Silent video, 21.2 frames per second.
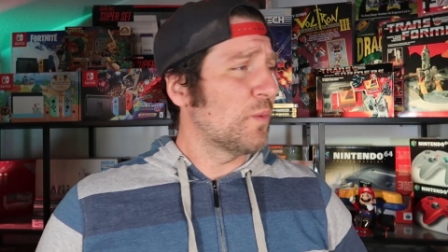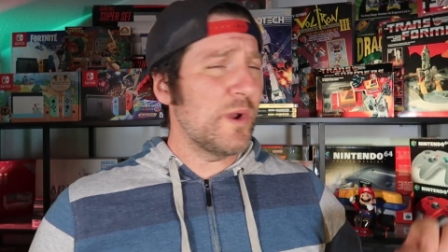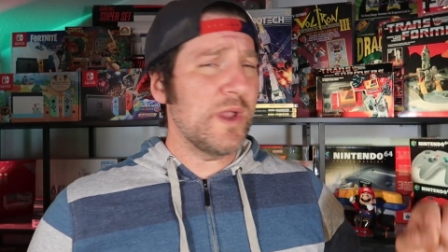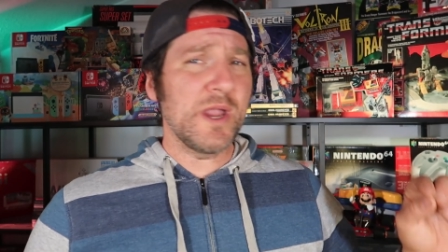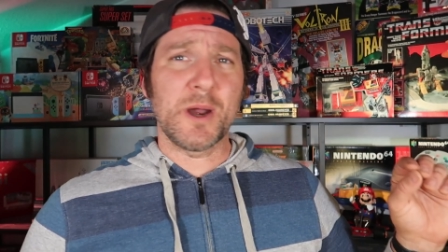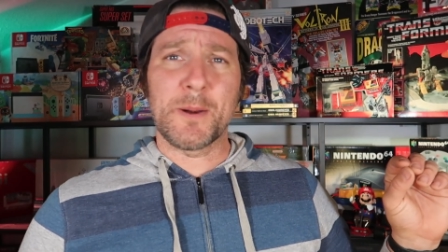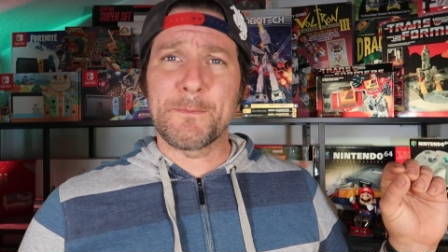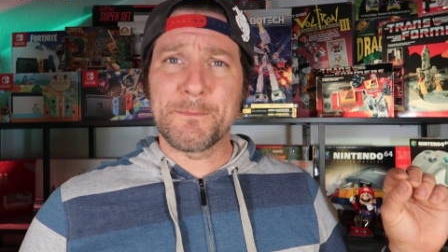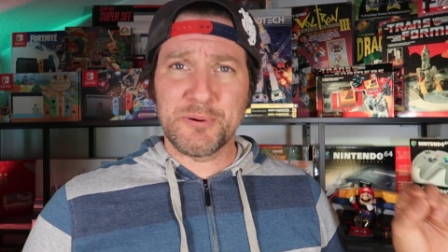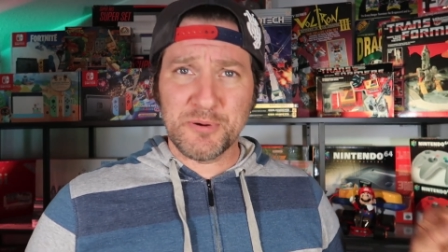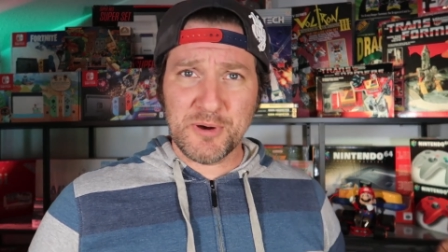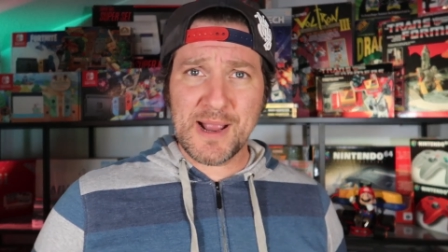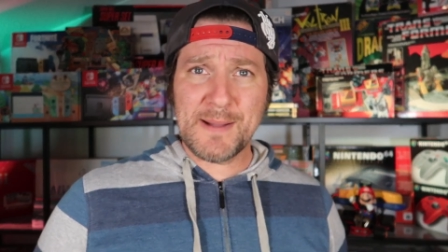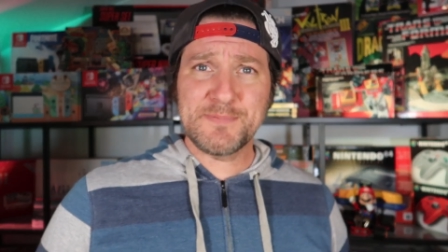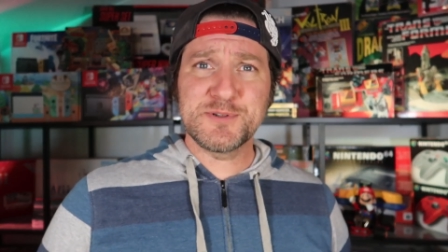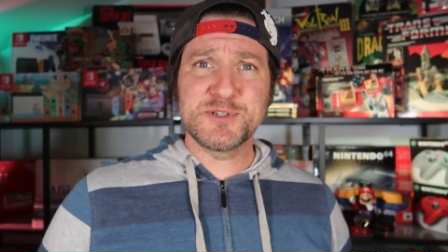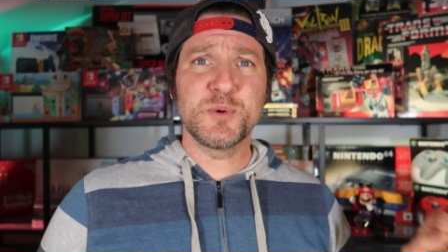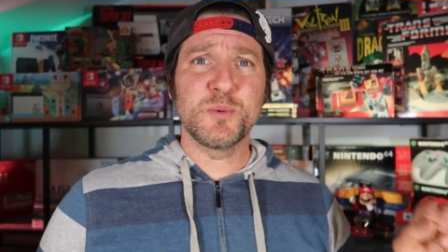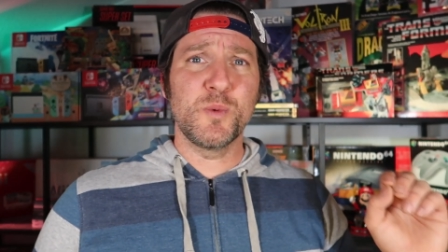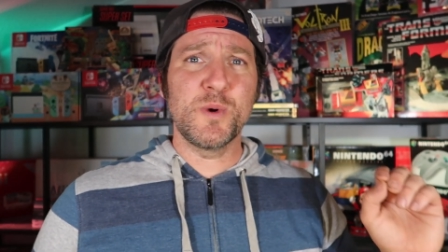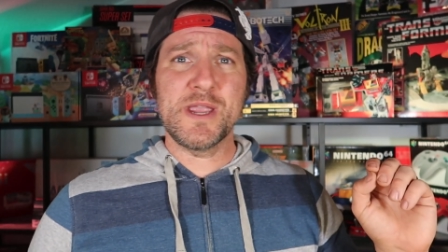We are
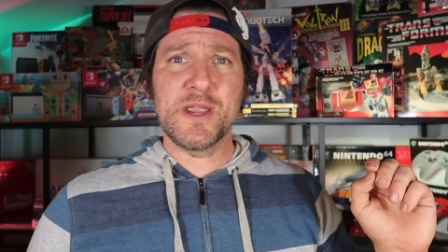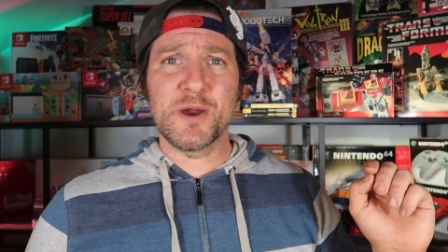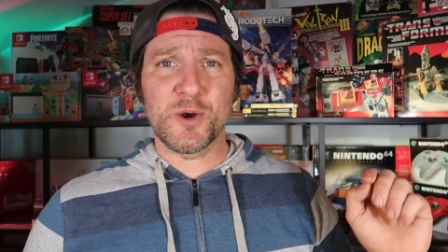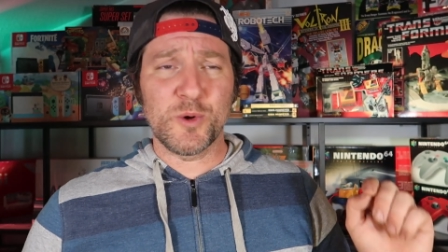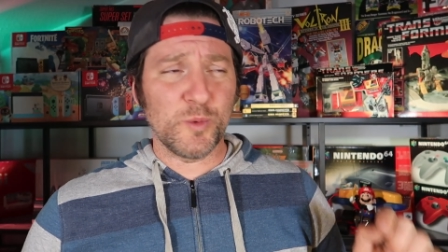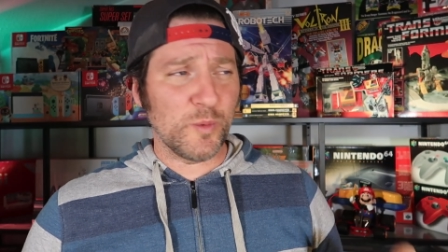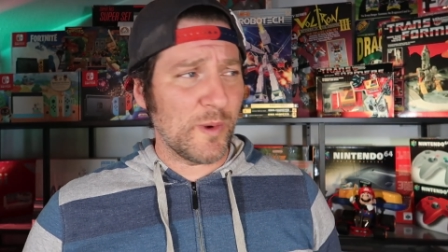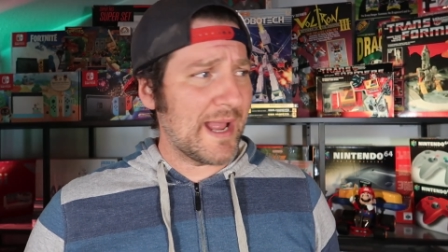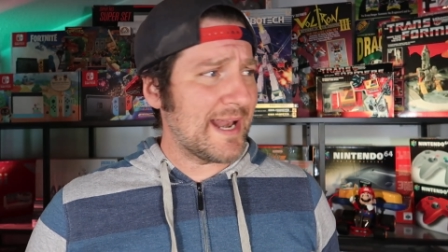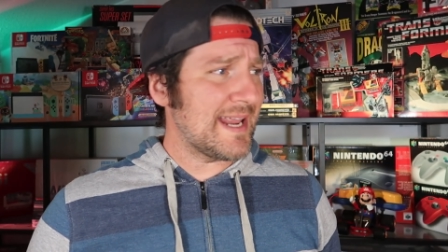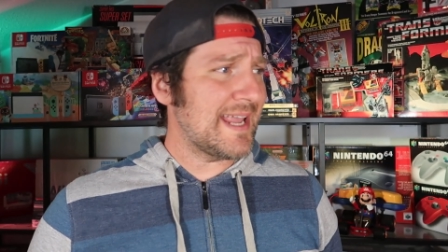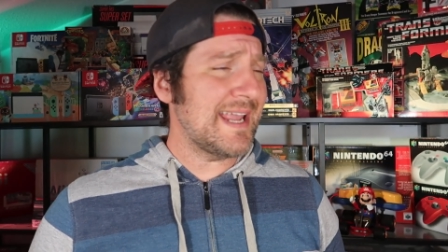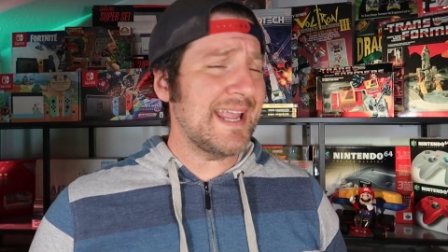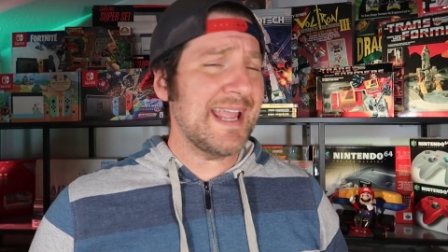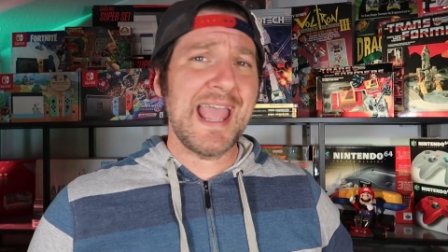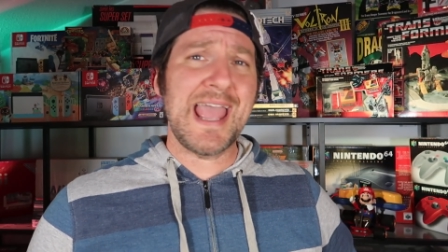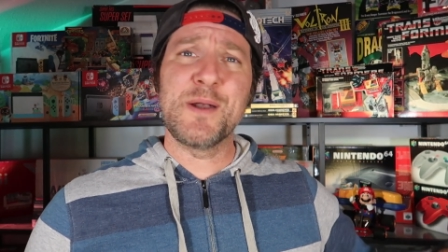prepped, we are ready,